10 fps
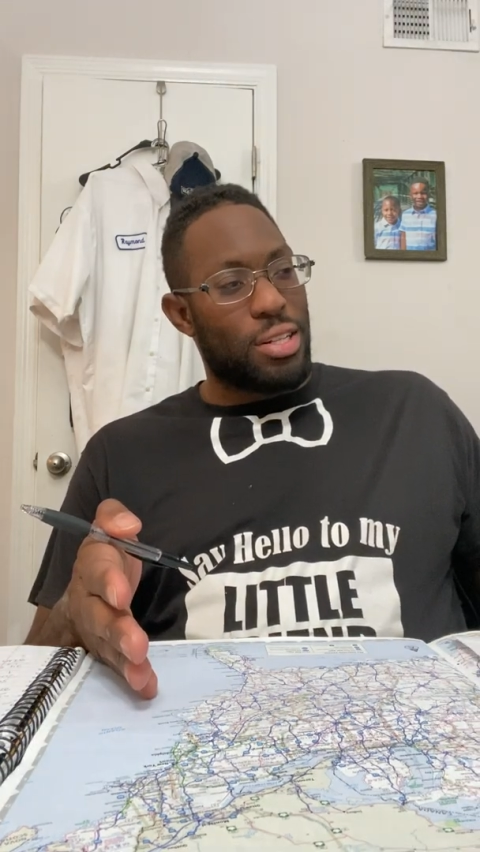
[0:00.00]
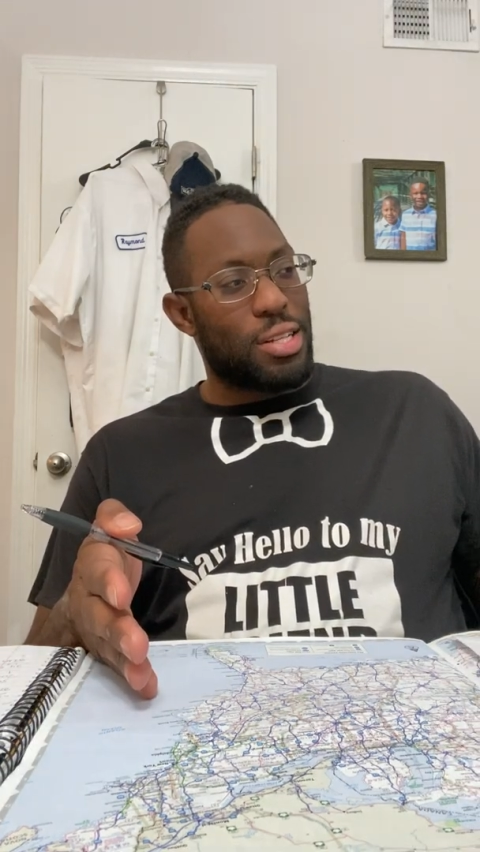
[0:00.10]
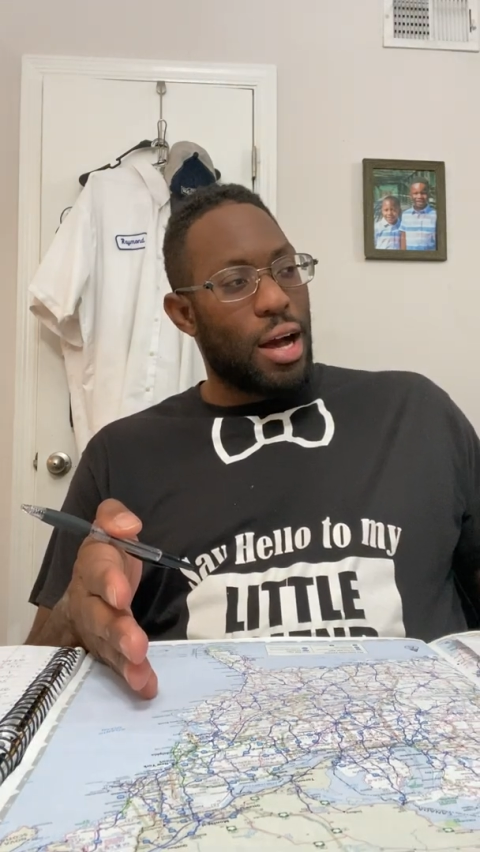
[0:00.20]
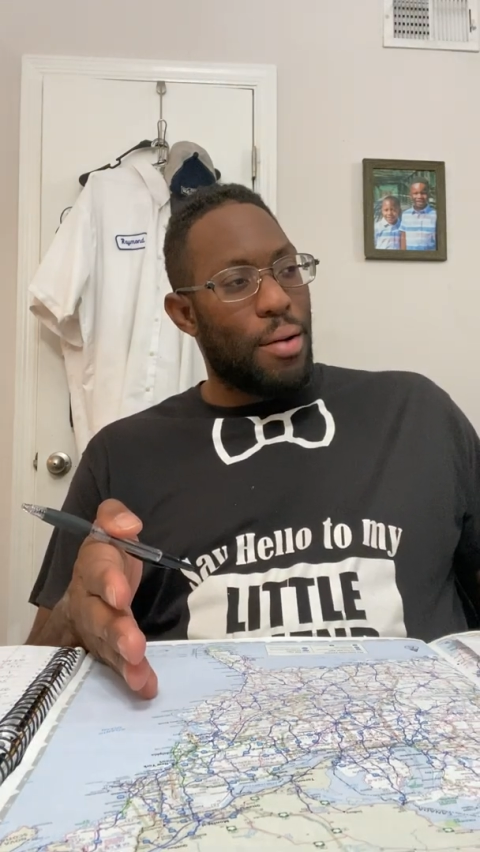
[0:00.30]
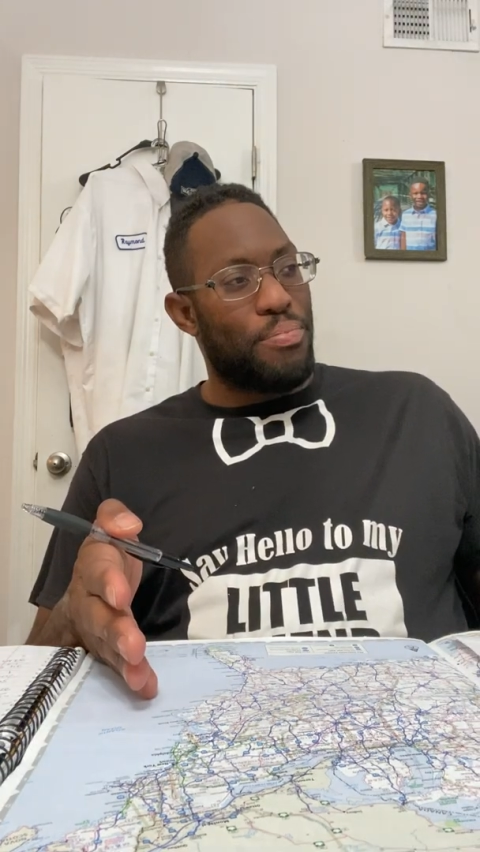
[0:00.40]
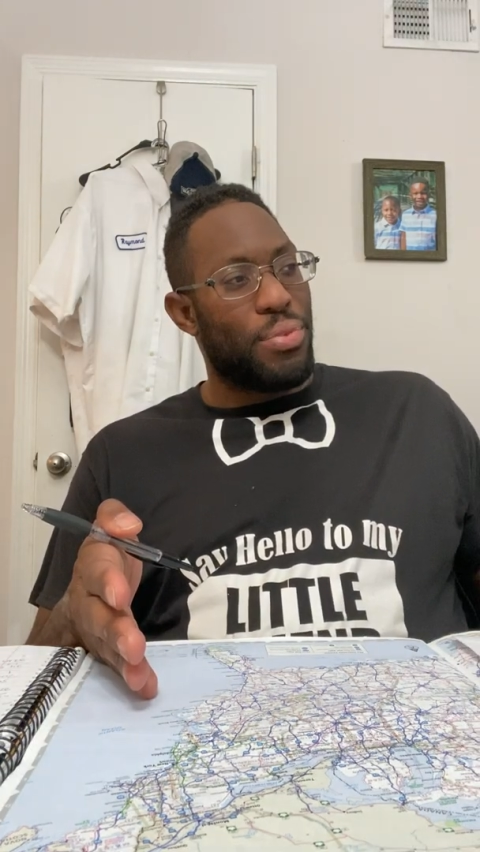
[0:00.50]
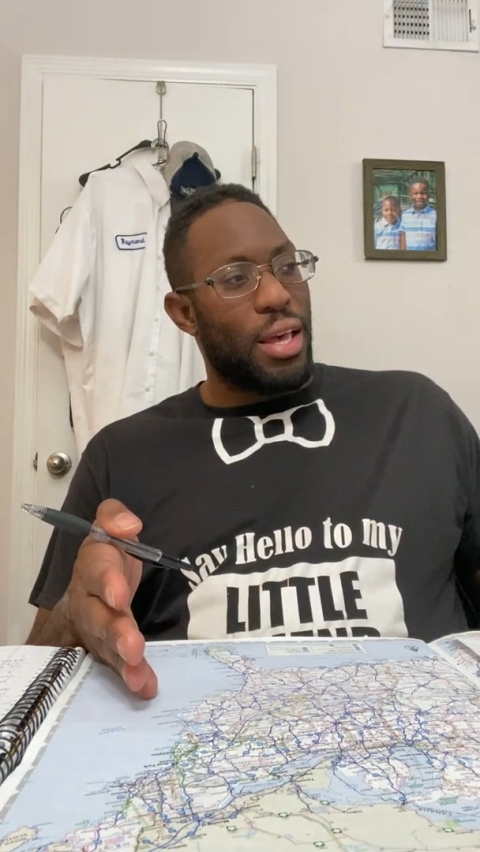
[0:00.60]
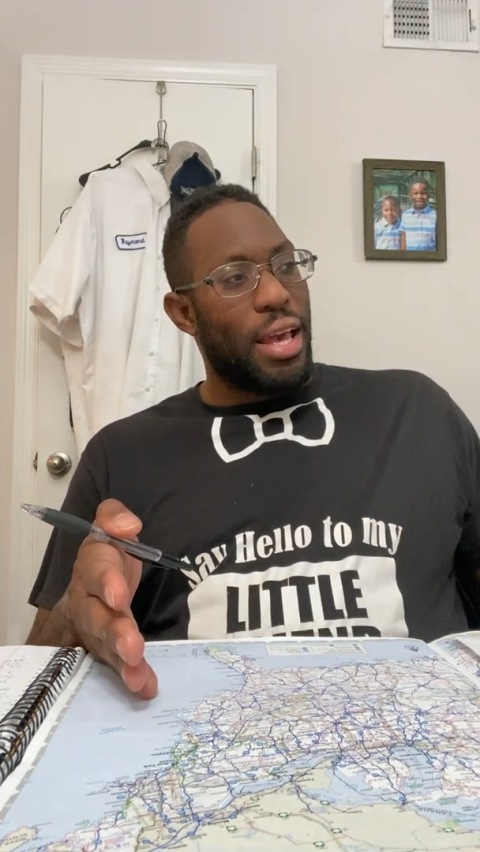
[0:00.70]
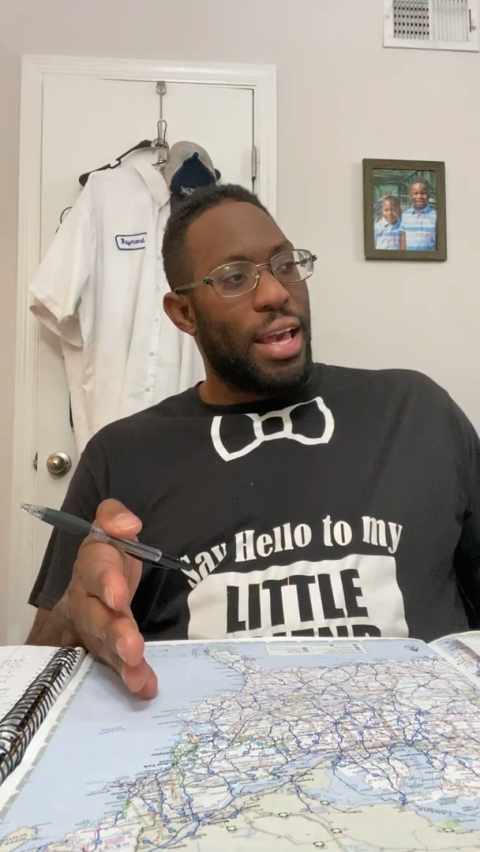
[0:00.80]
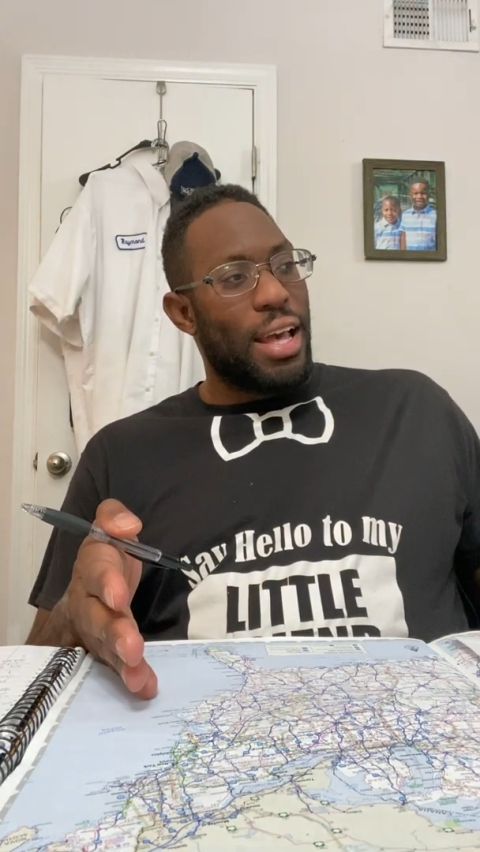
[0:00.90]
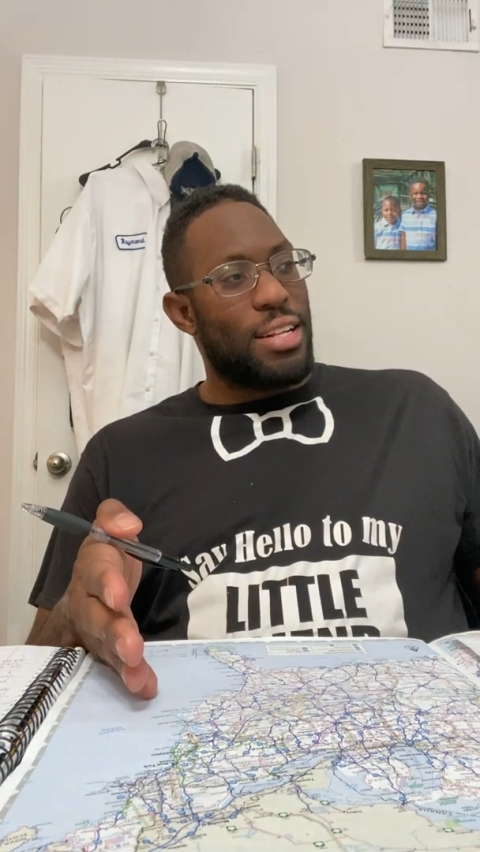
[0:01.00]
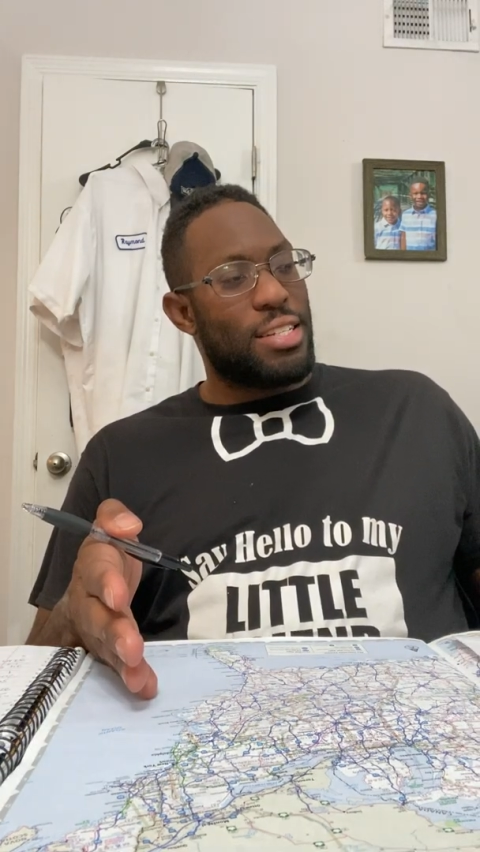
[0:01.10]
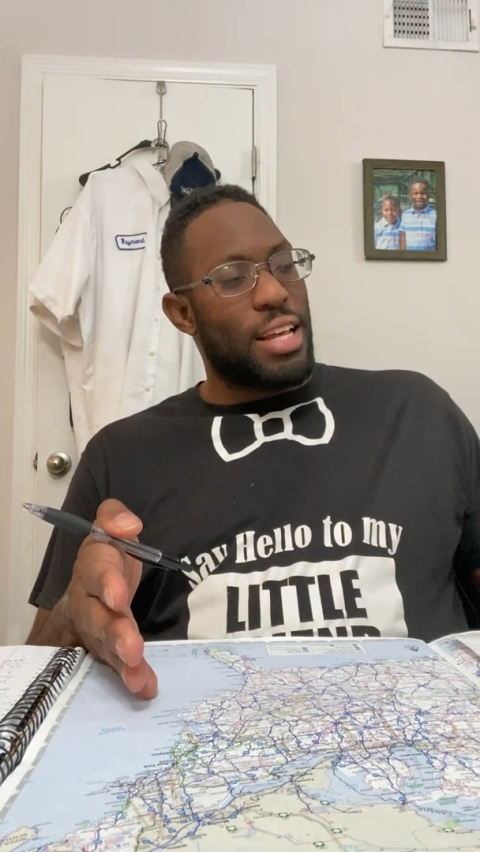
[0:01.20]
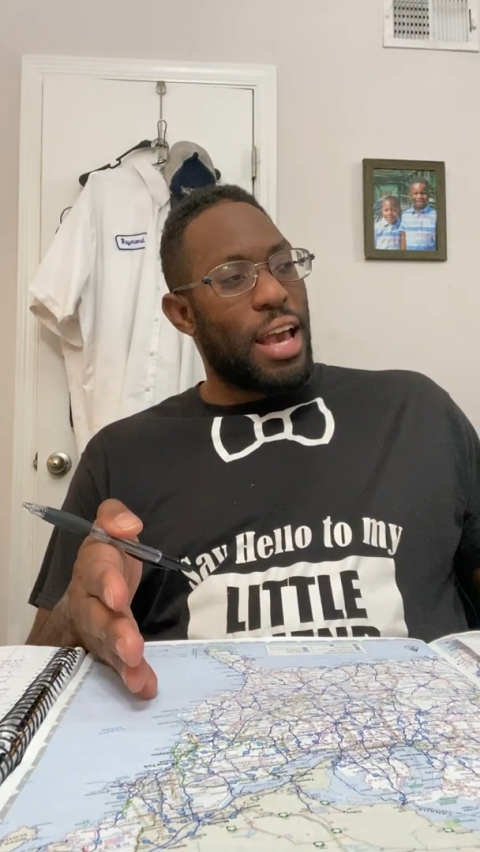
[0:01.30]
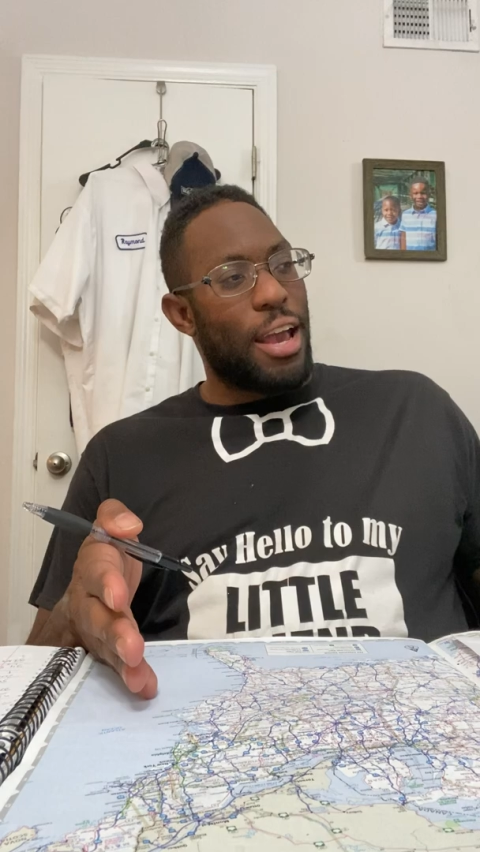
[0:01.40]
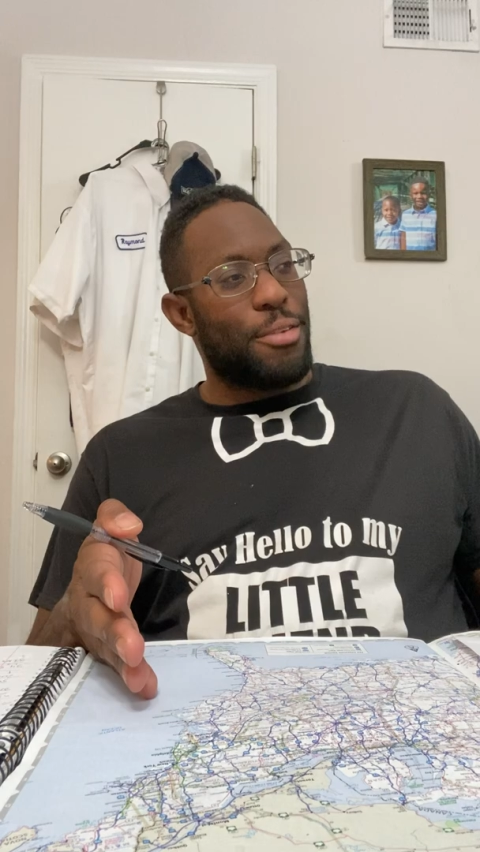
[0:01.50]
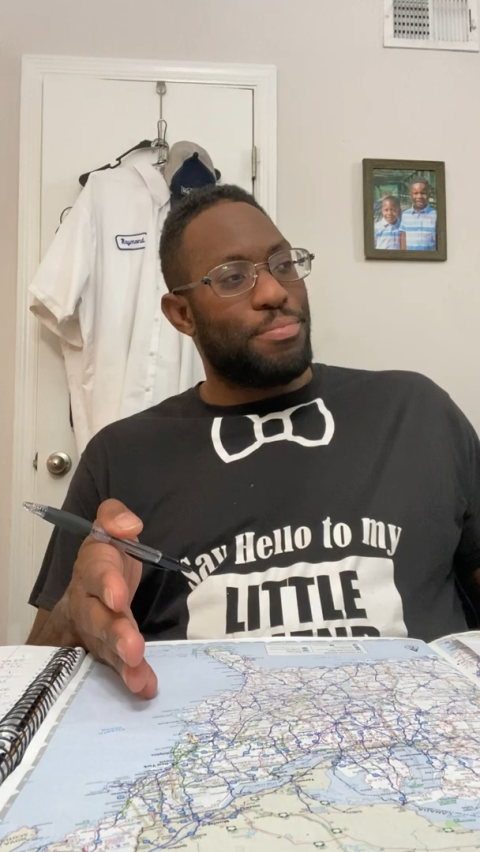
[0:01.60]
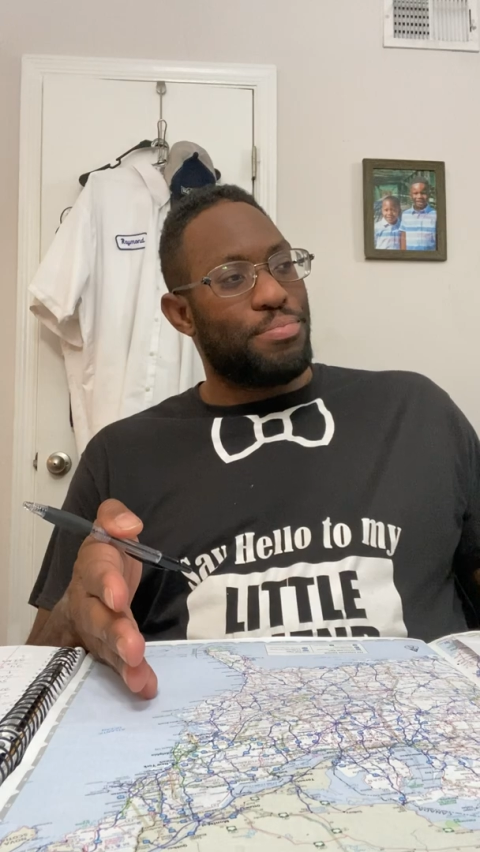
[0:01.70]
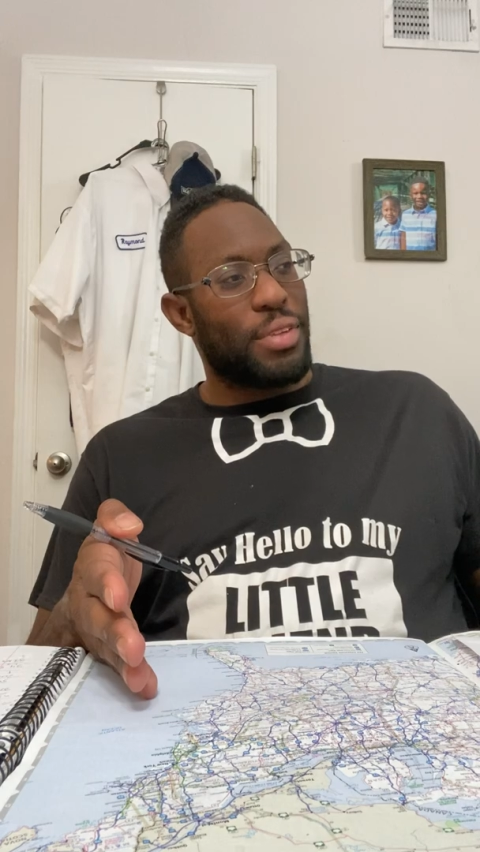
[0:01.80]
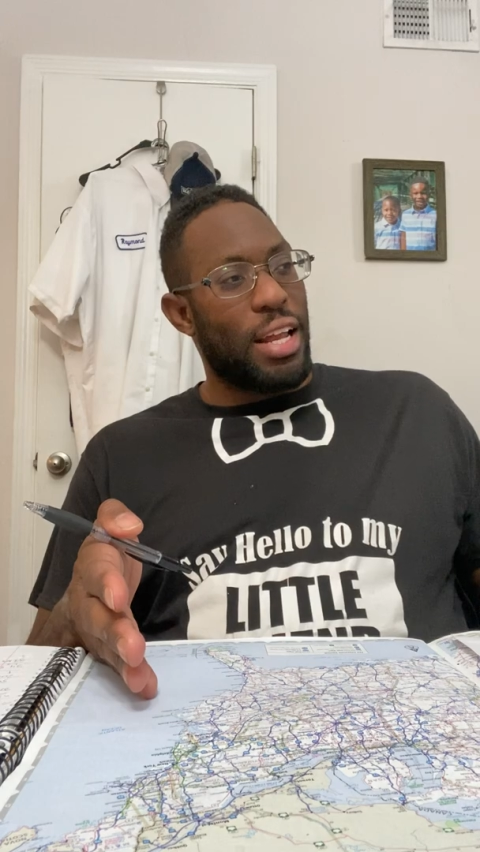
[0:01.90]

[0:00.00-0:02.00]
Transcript: stop and say,